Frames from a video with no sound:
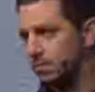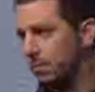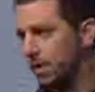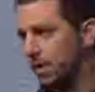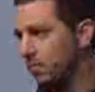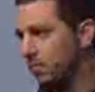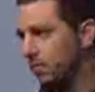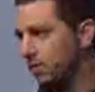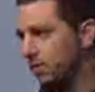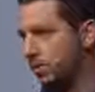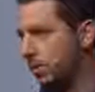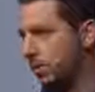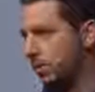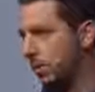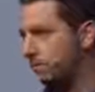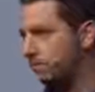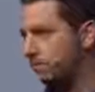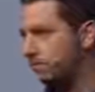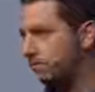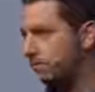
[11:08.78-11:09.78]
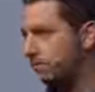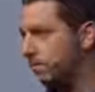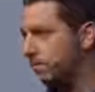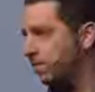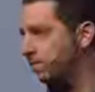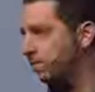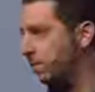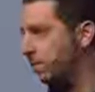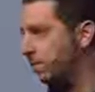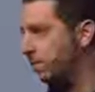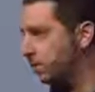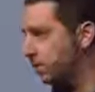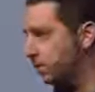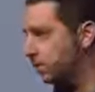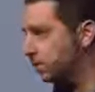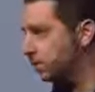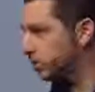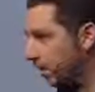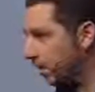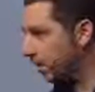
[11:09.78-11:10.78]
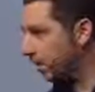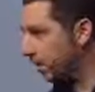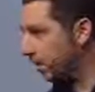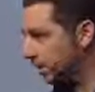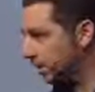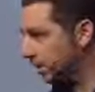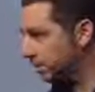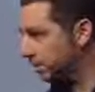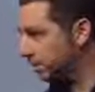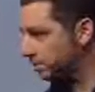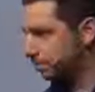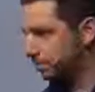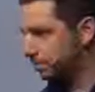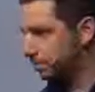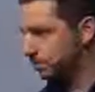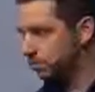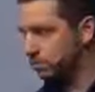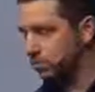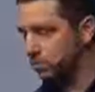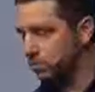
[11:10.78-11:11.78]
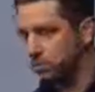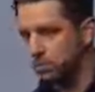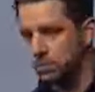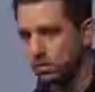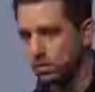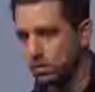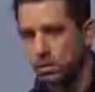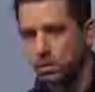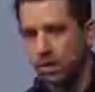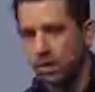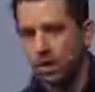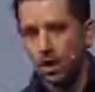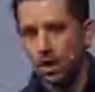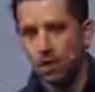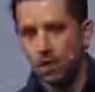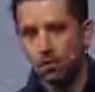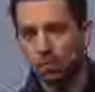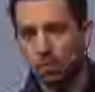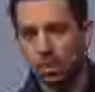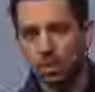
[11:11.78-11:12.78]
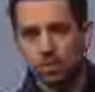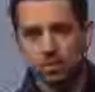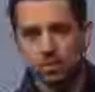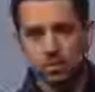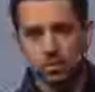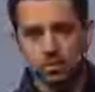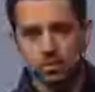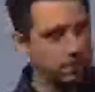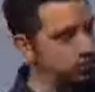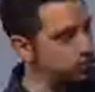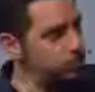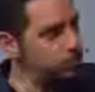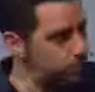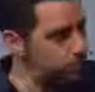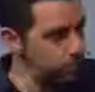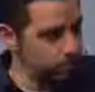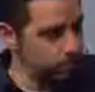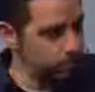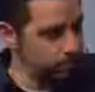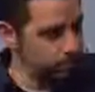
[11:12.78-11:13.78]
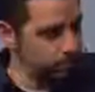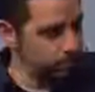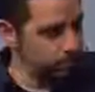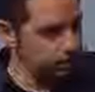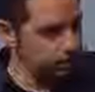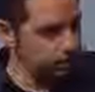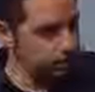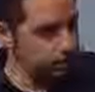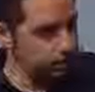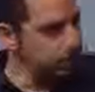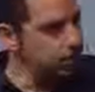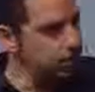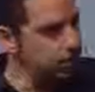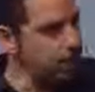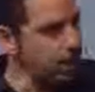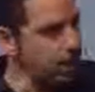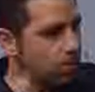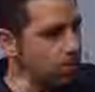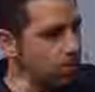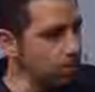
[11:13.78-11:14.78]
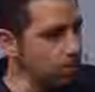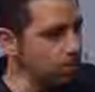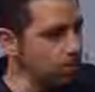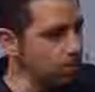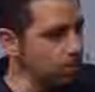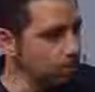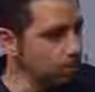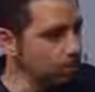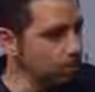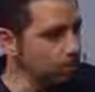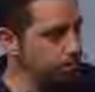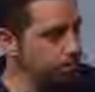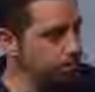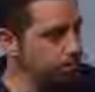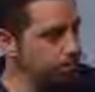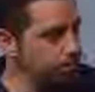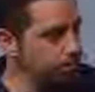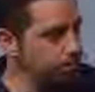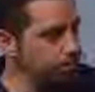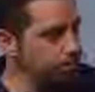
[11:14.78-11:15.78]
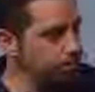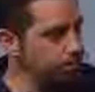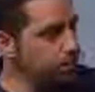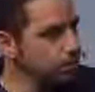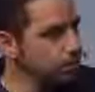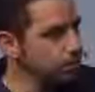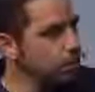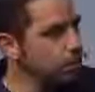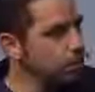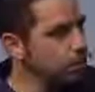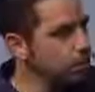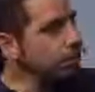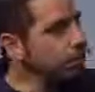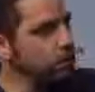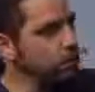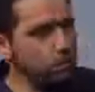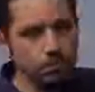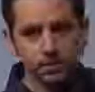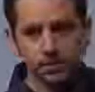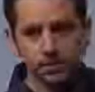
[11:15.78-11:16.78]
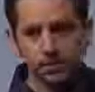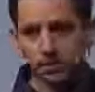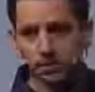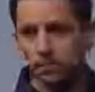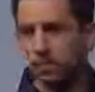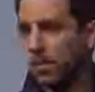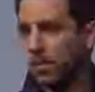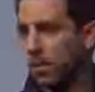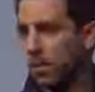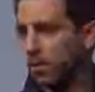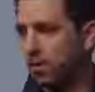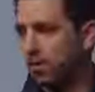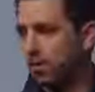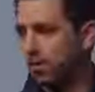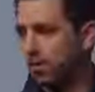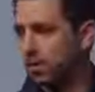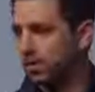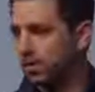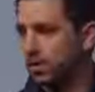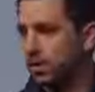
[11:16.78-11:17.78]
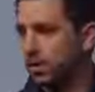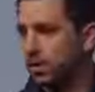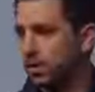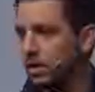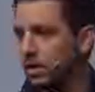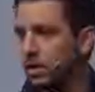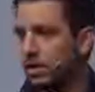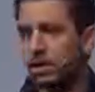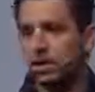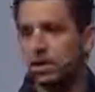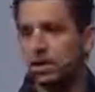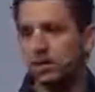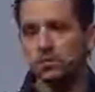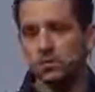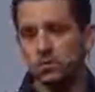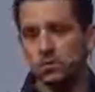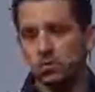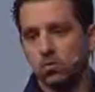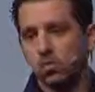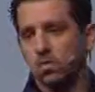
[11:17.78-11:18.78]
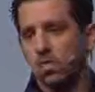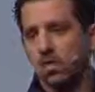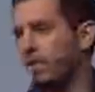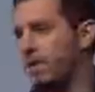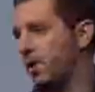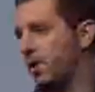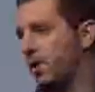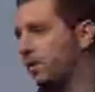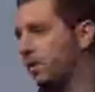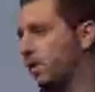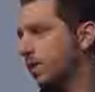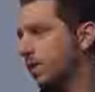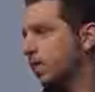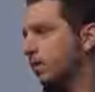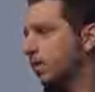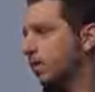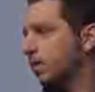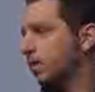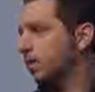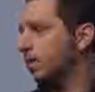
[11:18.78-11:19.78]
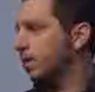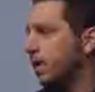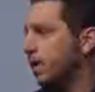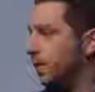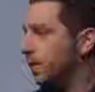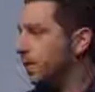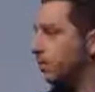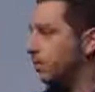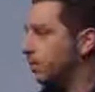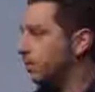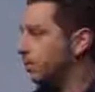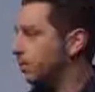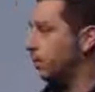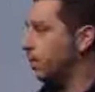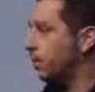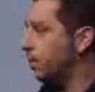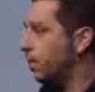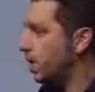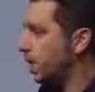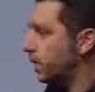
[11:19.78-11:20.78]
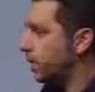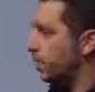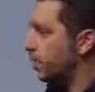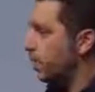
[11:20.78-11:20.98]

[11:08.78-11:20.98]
battery life from the original product. I want to introduce you to the power cover. This is Surface power cover. Now here's what's cool about power cover. It's a 30 watt-hour